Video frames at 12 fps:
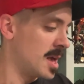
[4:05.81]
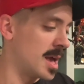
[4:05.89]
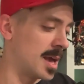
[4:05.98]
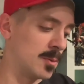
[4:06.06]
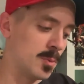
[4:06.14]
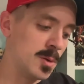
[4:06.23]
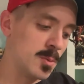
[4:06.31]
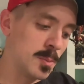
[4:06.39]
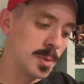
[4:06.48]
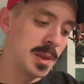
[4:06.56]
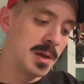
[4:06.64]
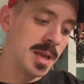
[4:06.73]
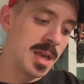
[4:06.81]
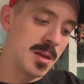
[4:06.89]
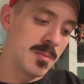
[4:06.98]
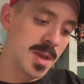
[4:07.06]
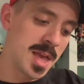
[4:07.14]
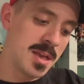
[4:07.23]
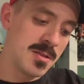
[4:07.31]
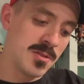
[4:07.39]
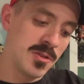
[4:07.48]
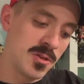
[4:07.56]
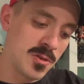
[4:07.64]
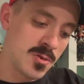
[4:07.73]
and we will plug him
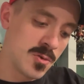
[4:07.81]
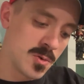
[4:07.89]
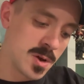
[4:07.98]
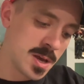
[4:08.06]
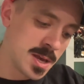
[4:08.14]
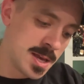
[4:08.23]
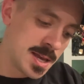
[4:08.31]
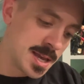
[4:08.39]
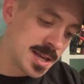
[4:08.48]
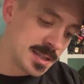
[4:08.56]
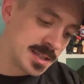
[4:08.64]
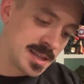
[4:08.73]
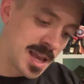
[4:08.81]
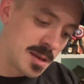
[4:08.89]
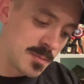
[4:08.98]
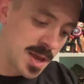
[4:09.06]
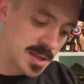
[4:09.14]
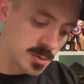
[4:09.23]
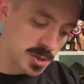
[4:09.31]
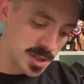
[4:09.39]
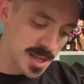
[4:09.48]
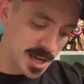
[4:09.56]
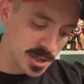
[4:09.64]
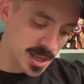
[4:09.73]
into his sand base, which is
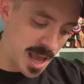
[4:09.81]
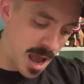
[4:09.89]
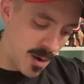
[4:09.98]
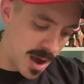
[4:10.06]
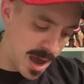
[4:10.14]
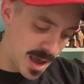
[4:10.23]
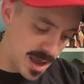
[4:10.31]
actually how I